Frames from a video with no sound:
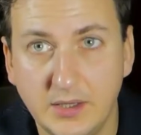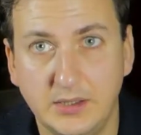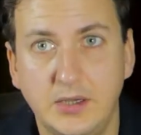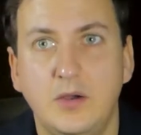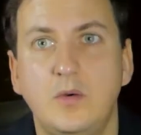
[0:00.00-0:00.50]

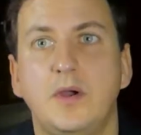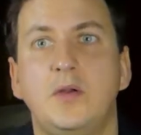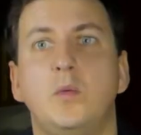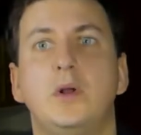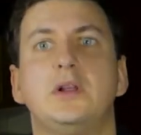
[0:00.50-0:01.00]
Hello
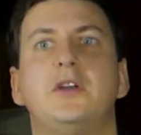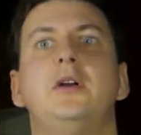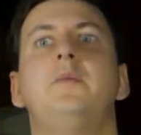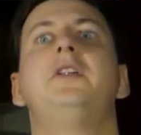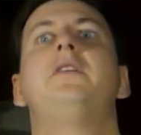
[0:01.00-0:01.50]
and
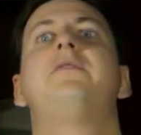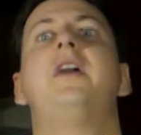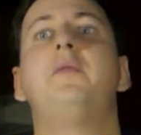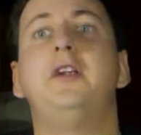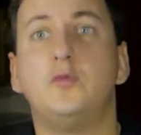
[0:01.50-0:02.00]
welcome in a
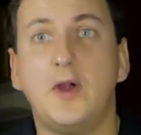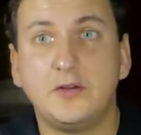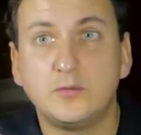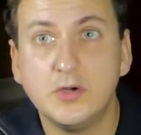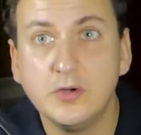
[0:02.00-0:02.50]
very
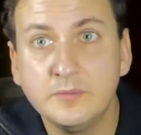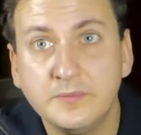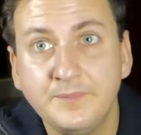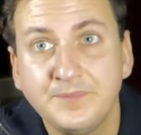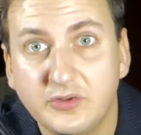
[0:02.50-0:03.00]
red
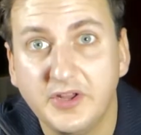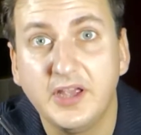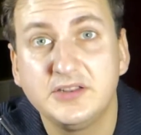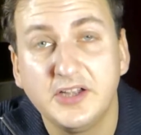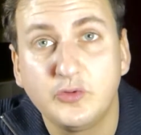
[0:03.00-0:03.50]
room.
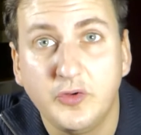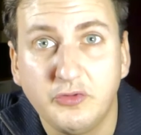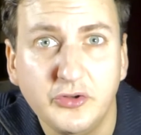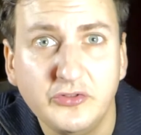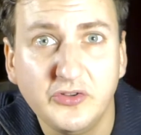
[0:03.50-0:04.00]
Today I'd like to
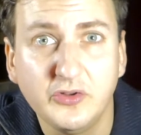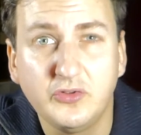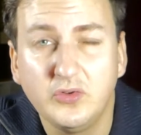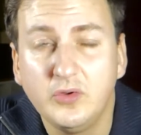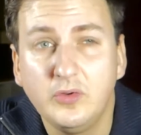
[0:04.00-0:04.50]
introduce you
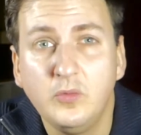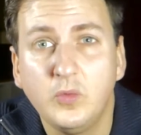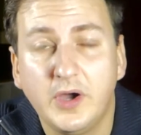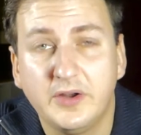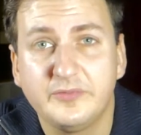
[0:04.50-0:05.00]
to
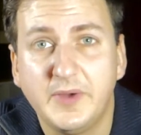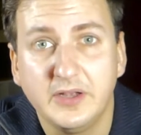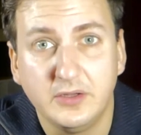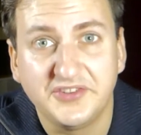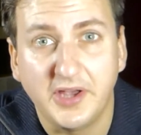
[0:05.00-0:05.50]
one of my
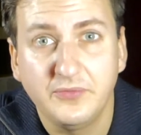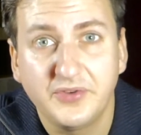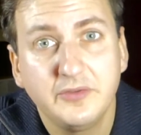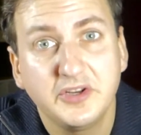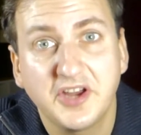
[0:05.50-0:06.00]
all-time
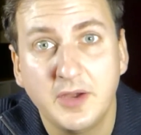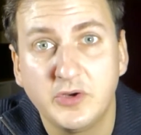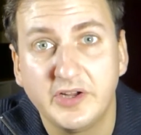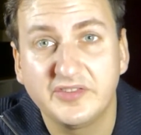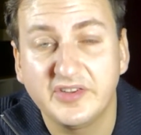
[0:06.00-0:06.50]
favorite
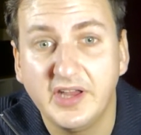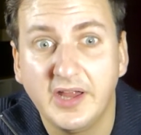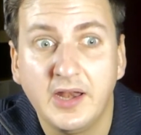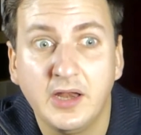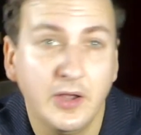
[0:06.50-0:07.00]
cameras.
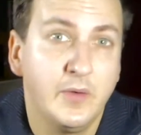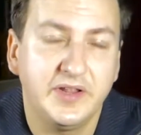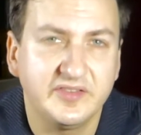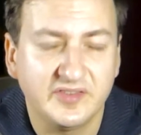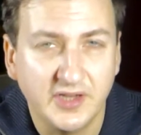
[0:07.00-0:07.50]
And no, it
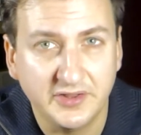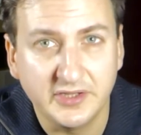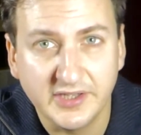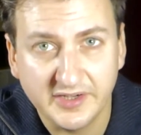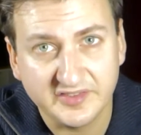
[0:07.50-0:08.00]
is not
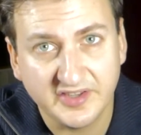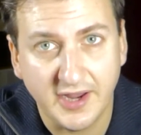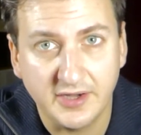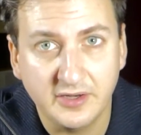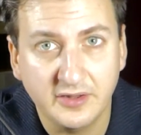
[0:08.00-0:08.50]
the latest
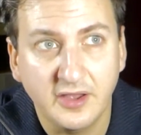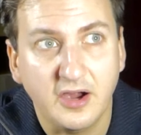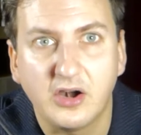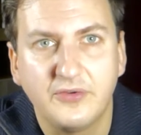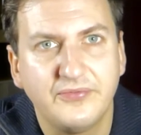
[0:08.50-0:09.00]
Canon
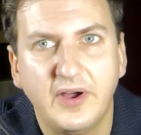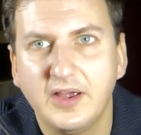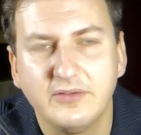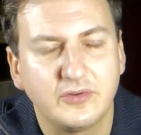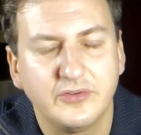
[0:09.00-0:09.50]

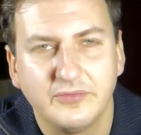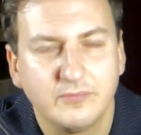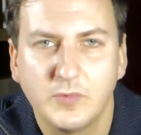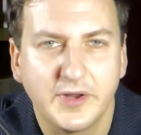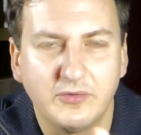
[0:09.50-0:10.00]
R5 or
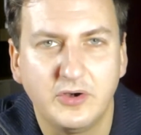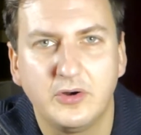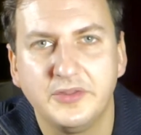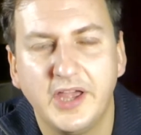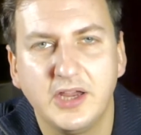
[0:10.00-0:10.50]
whatever,
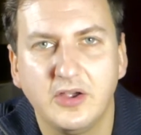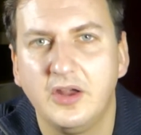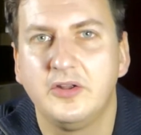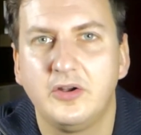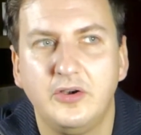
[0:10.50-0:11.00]
or
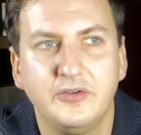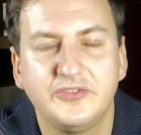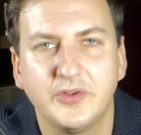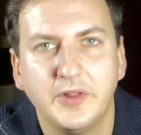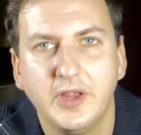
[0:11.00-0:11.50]
Nikon or
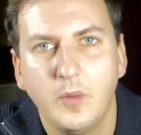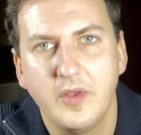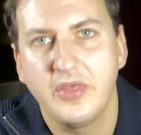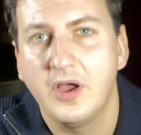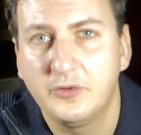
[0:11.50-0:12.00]
Sony
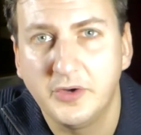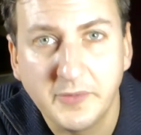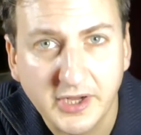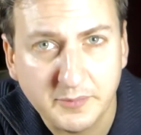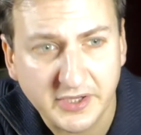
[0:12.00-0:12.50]
with 100
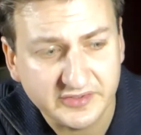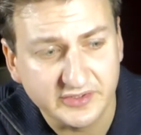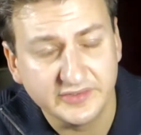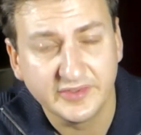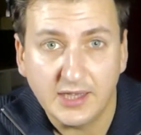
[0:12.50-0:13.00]

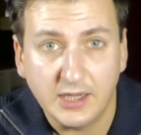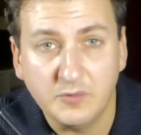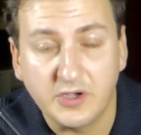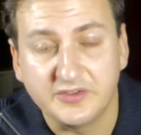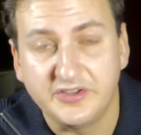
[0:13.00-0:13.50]
megapixels.
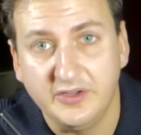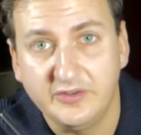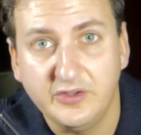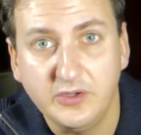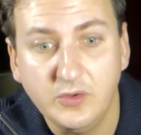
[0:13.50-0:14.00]
I'm gonna talk
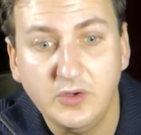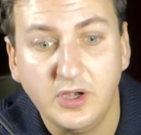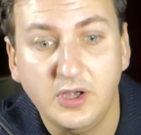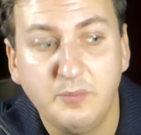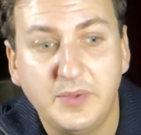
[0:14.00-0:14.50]
to you
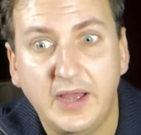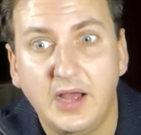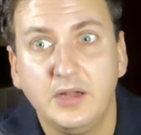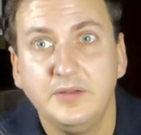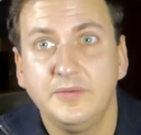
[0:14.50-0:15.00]

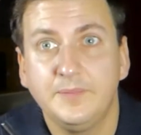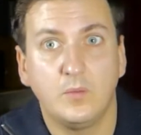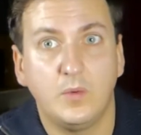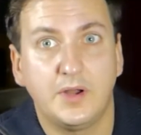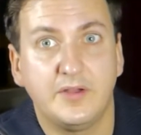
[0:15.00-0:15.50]
about
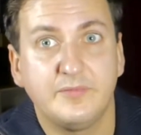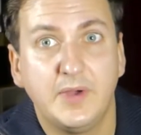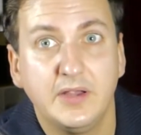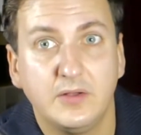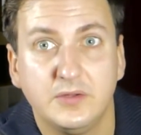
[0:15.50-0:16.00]
one of
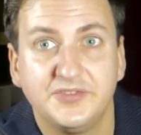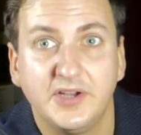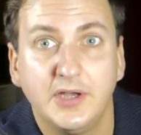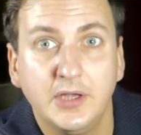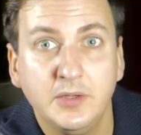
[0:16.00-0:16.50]
my
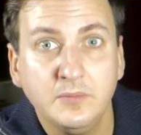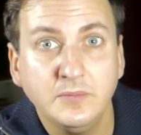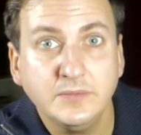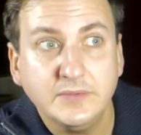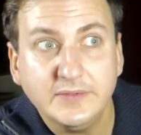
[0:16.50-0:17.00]

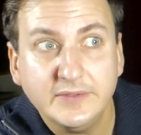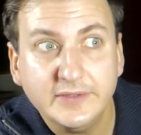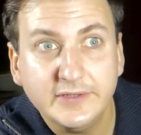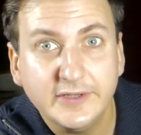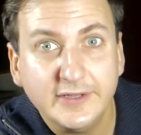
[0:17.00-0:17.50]
all-time
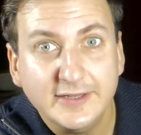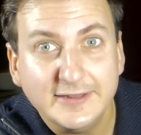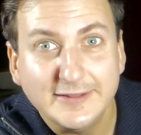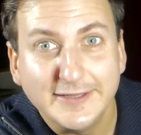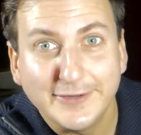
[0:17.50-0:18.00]

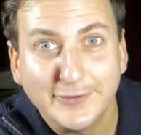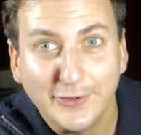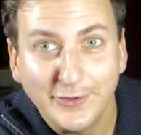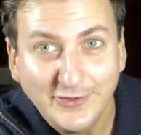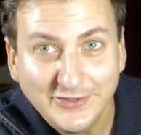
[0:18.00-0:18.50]

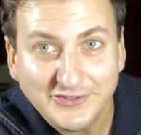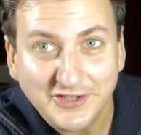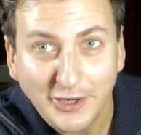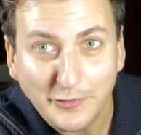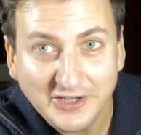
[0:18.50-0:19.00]
little
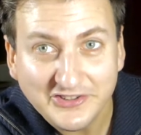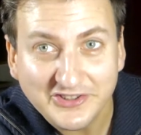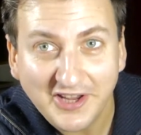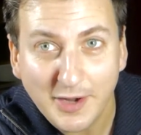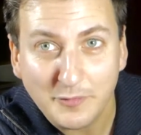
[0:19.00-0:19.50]

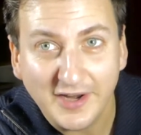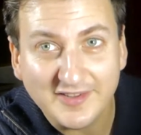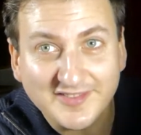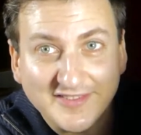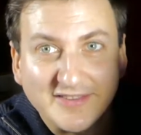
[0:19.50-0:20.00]
cherished
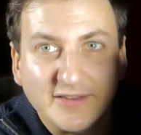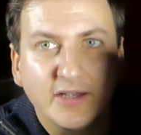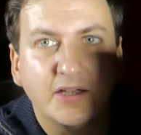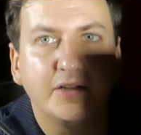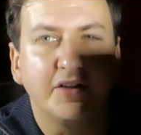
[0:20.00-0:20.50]
cameras,
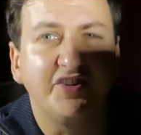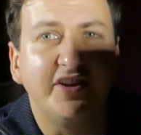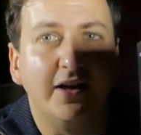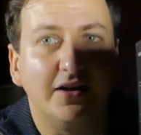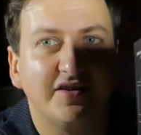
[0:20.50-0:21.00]
the
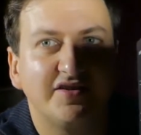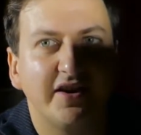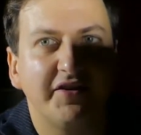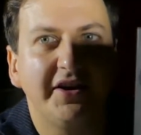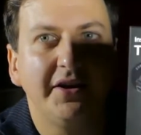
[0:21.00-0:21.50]

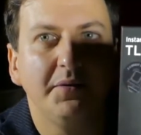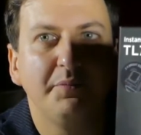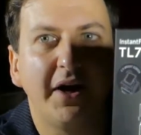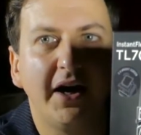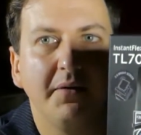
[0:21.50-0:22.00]

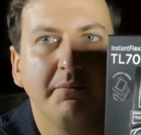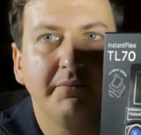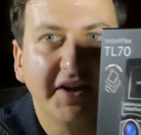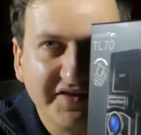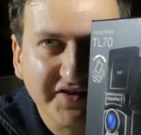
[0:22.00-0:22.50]
TL70 by
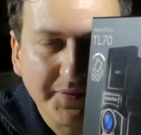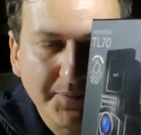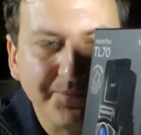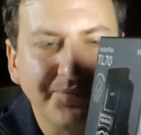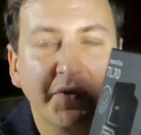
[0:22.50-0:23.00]
Mint.
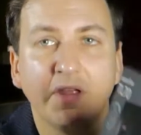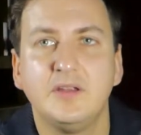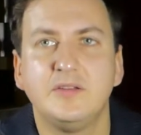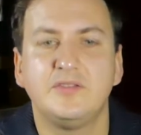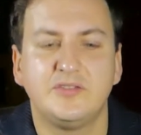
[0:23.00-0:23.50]

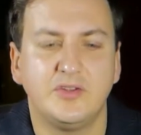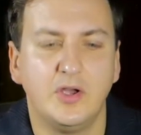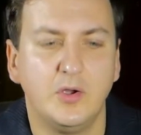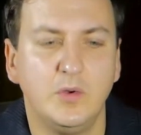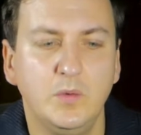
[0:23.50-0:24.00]

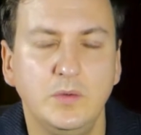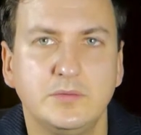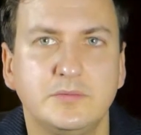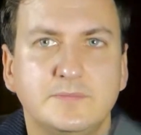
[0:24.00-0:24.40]
So